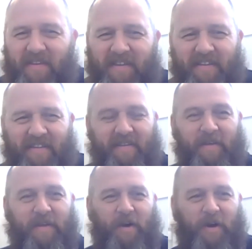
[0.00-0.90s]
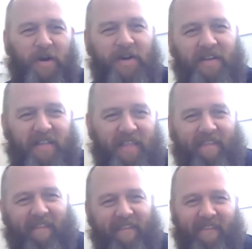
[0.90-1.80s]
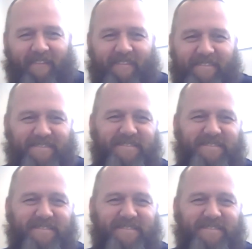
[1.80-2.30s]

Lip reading: to that. I've got to say, we do like that. So